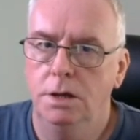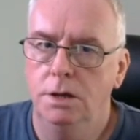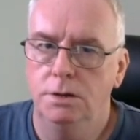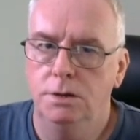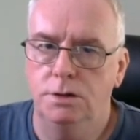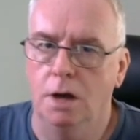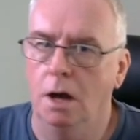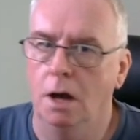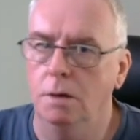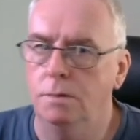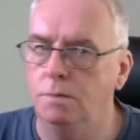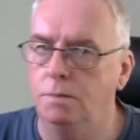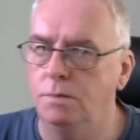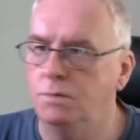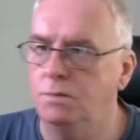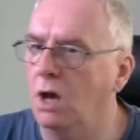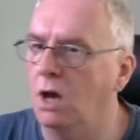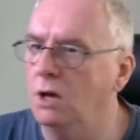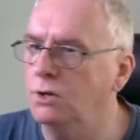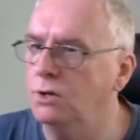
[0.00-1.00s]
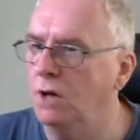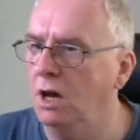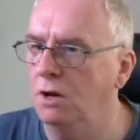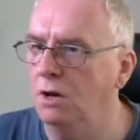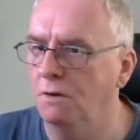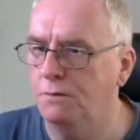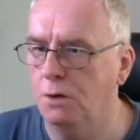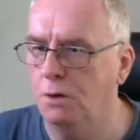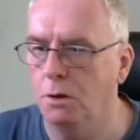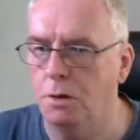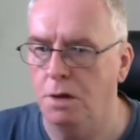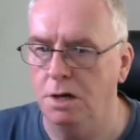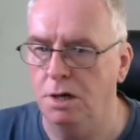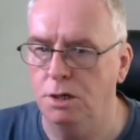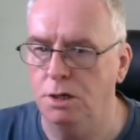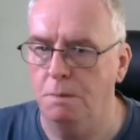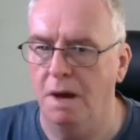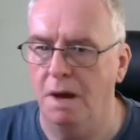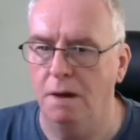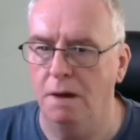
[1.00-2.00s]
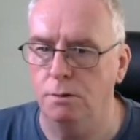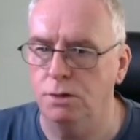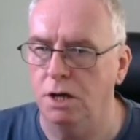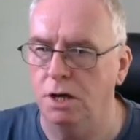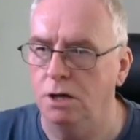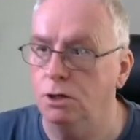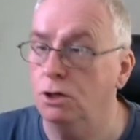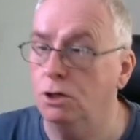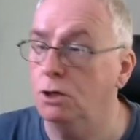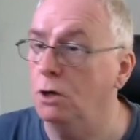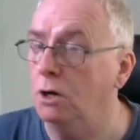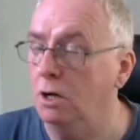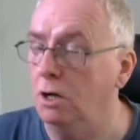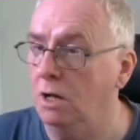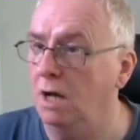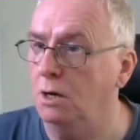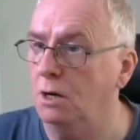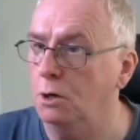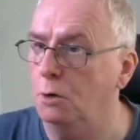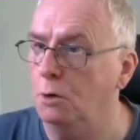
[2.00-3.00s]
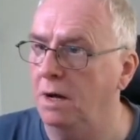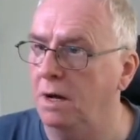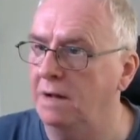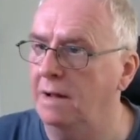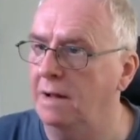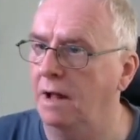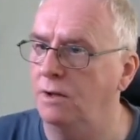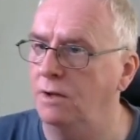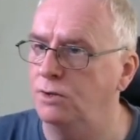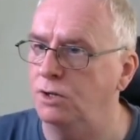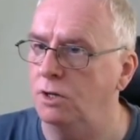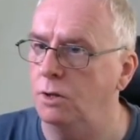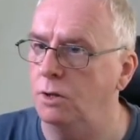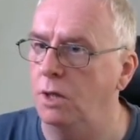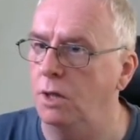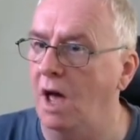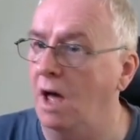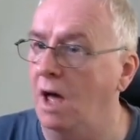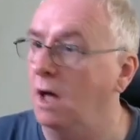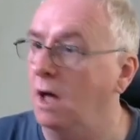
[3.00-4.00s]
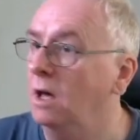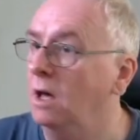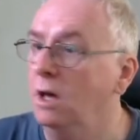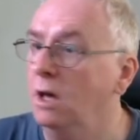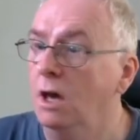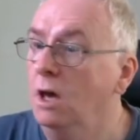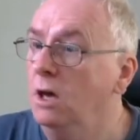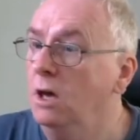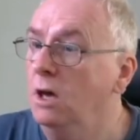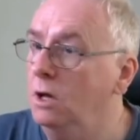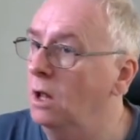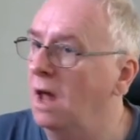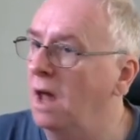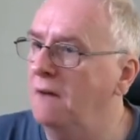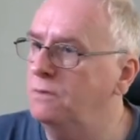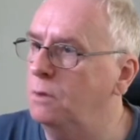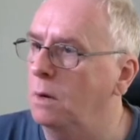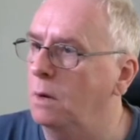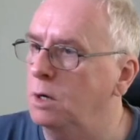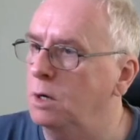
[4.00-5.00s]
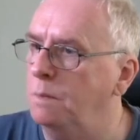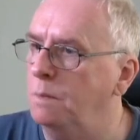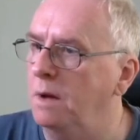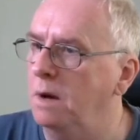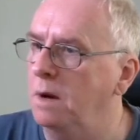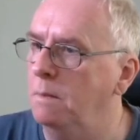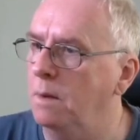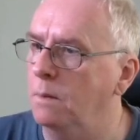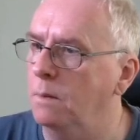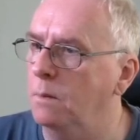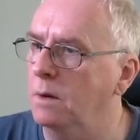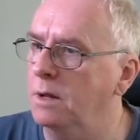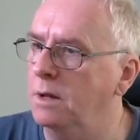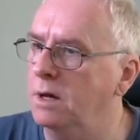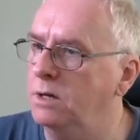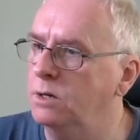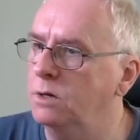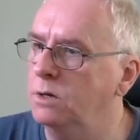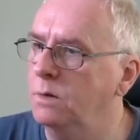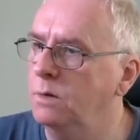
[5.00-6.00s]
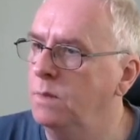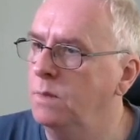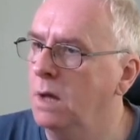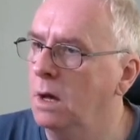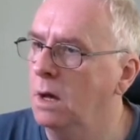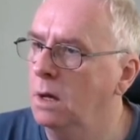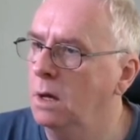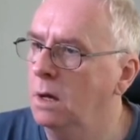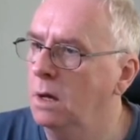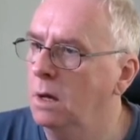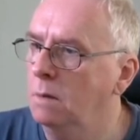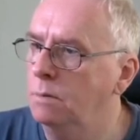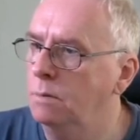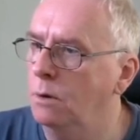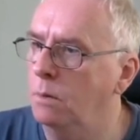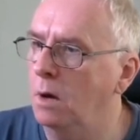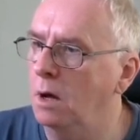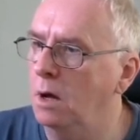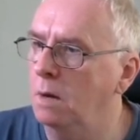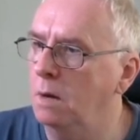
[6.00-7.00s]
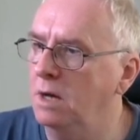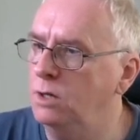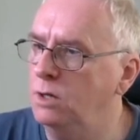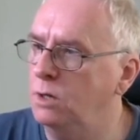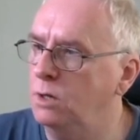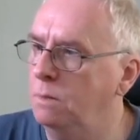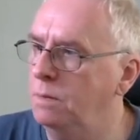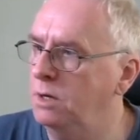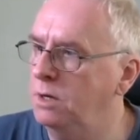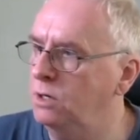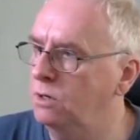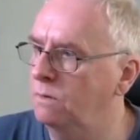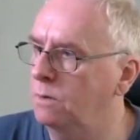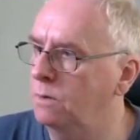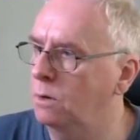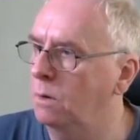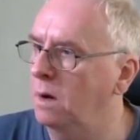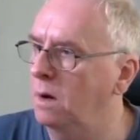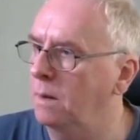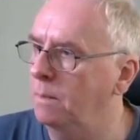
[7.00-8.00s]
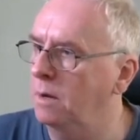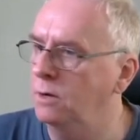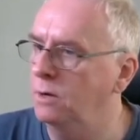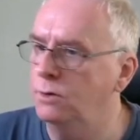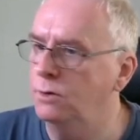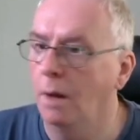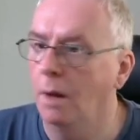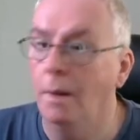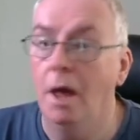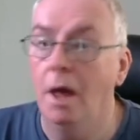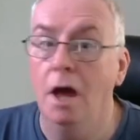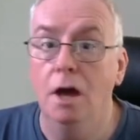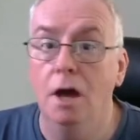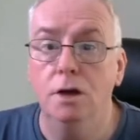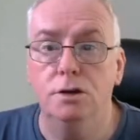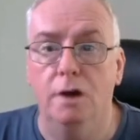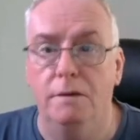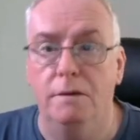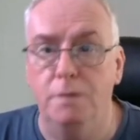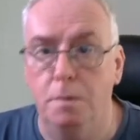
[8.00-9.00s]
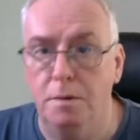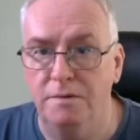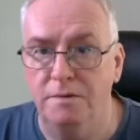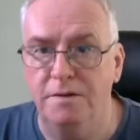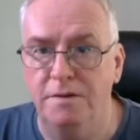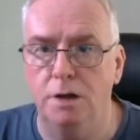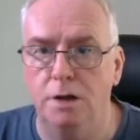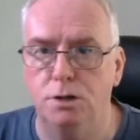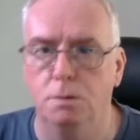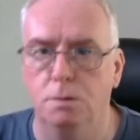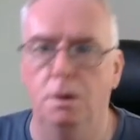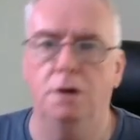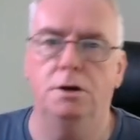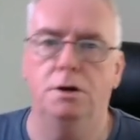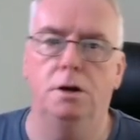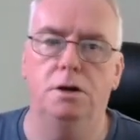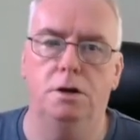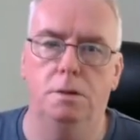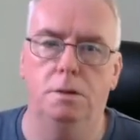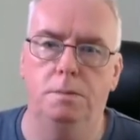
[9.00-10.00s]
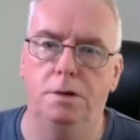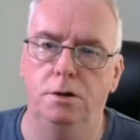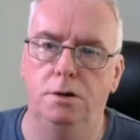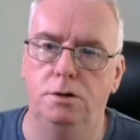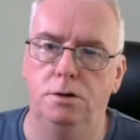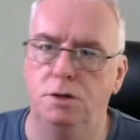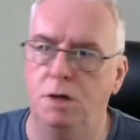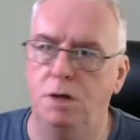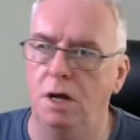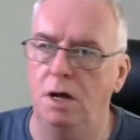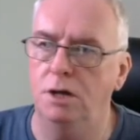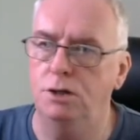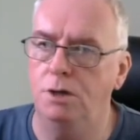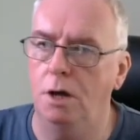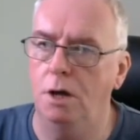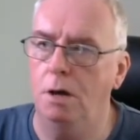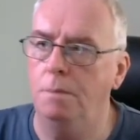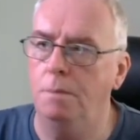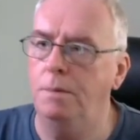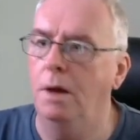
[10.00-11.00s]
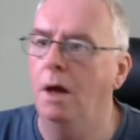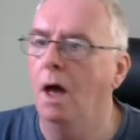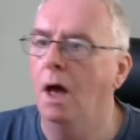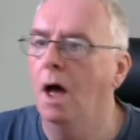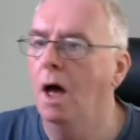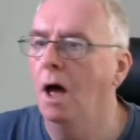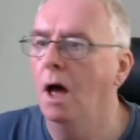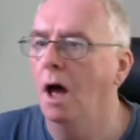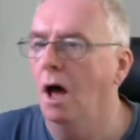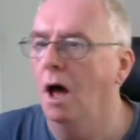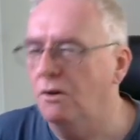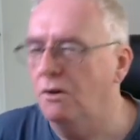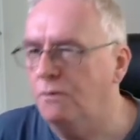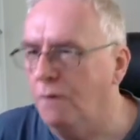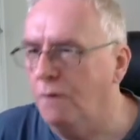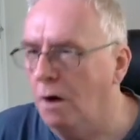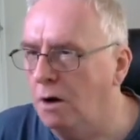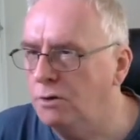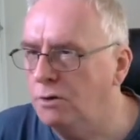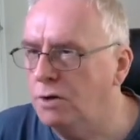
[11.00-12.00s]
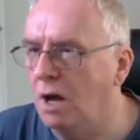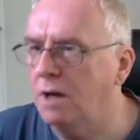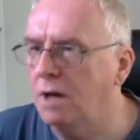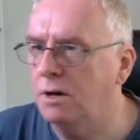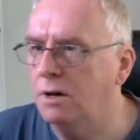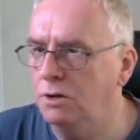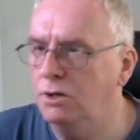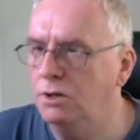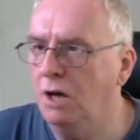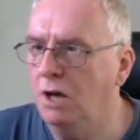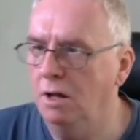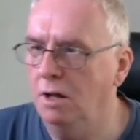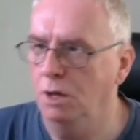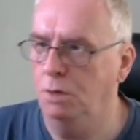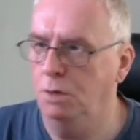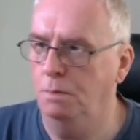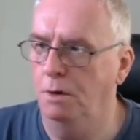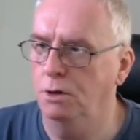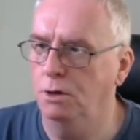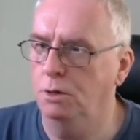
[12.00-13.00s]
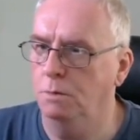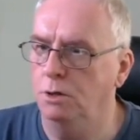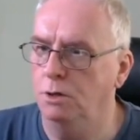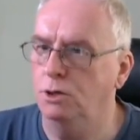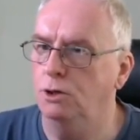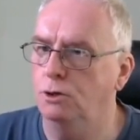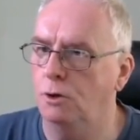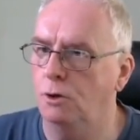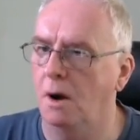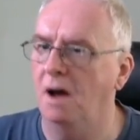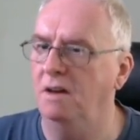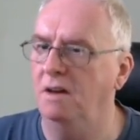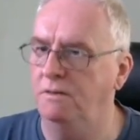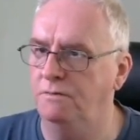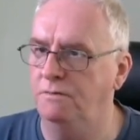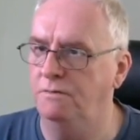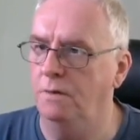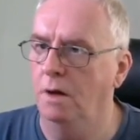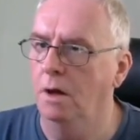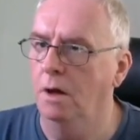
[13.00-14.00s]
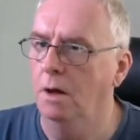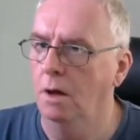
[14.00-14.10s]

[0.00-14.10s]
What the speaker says: So, can't say enough good things about it. Just thought you'd like a quick glance at that. You'll have to experiment with it. But what an amazing piece of equipment. So if you prefer to work on your computer's desktop, as far as I can tell, it's possible to drive,